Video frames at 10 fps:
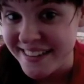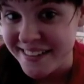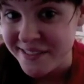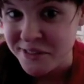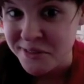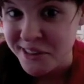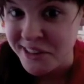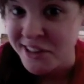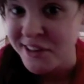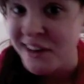It was a really
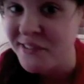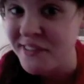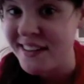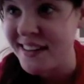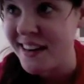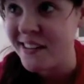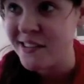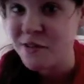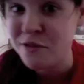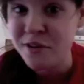cute outfit that I
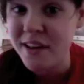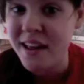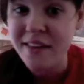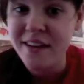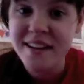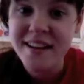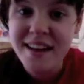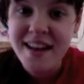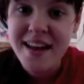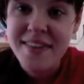threw together
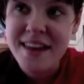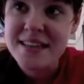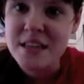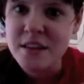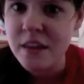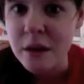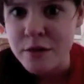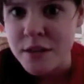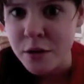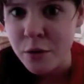that I didn't think
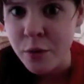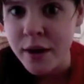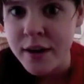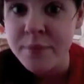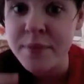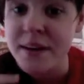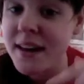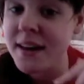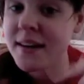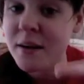was gonna work, but it
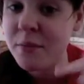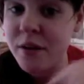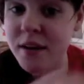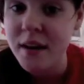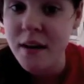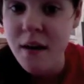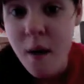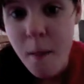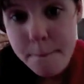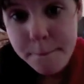ended up working
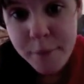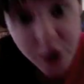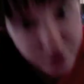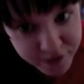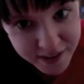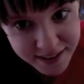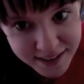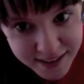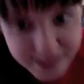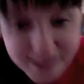
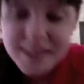perfectly.